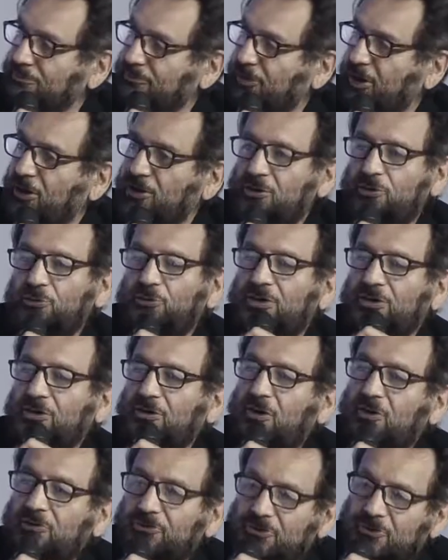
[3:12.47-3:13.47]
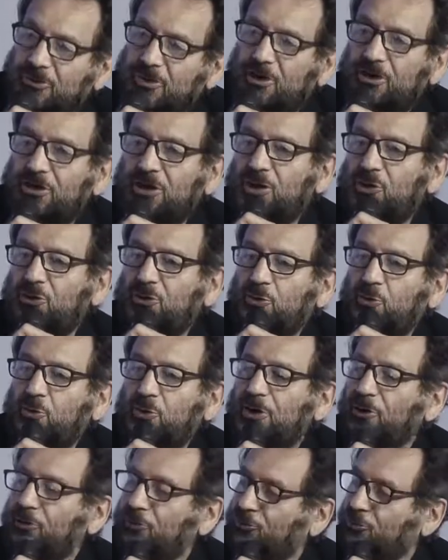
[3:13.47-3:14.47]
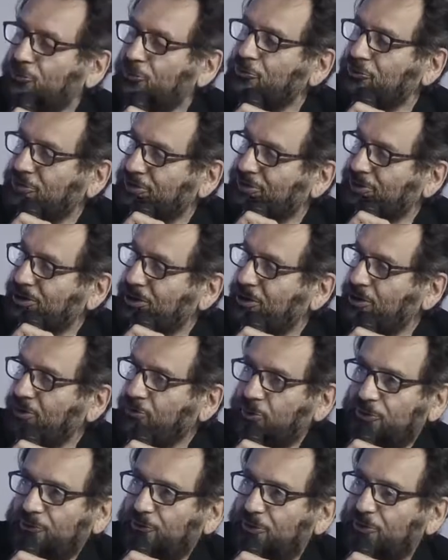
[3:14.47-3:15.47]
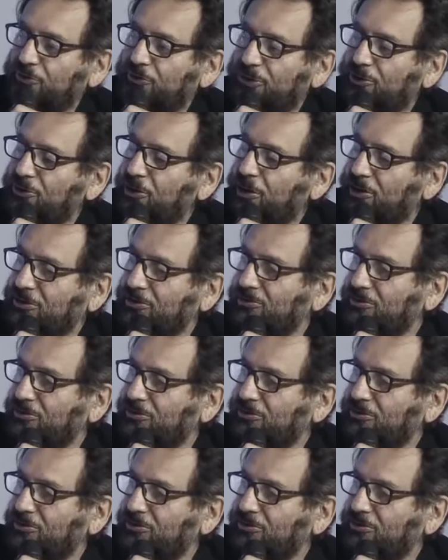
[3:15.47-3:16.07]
a new technology, a new way to shoot, which film did not.